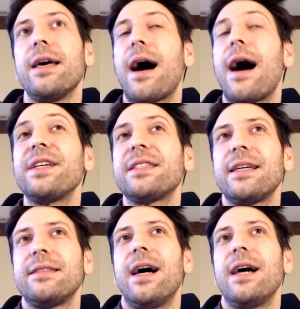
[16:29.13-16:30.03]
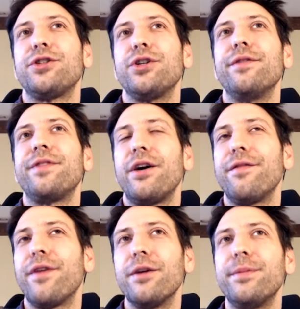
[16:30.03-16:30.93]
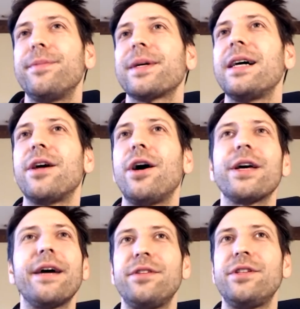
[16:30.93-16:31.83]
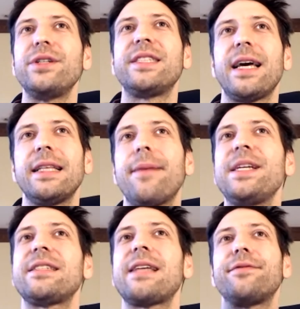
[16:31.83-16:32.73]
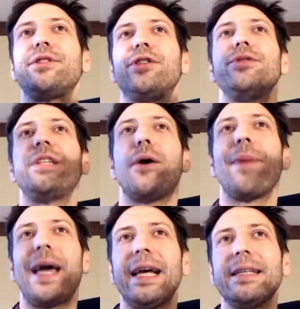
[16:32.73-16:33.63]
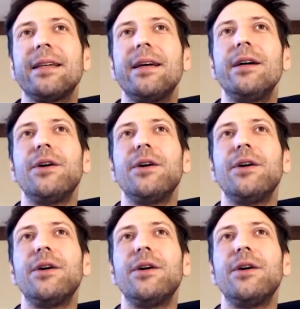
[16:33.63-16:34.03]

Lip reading: obviously it's not true if they're invertible, because all you have to do is say, let me just have two domains